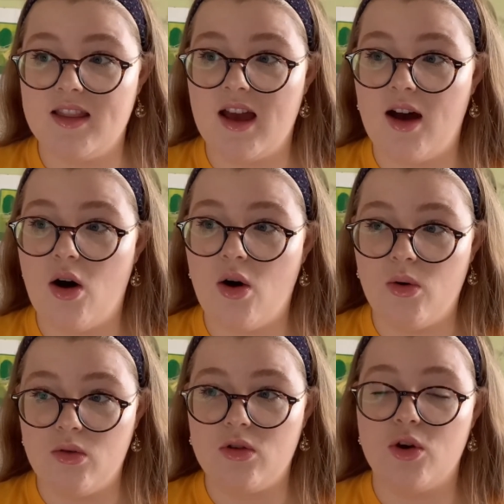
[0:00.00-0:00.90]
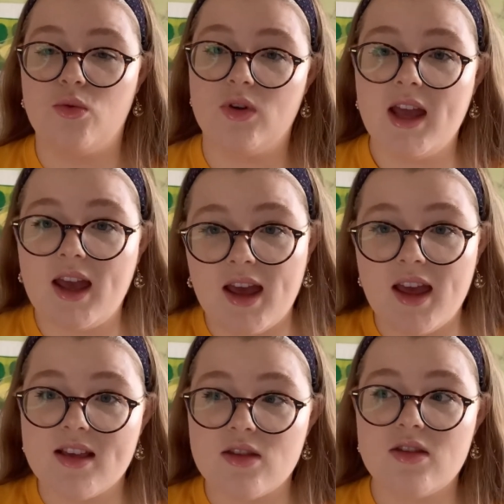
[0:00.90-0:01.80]
their whole career
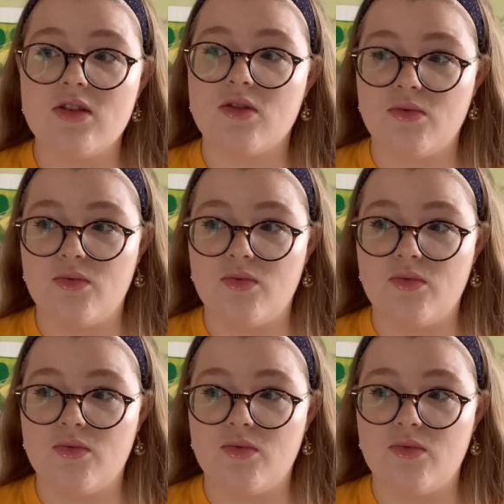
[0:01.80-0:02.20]
is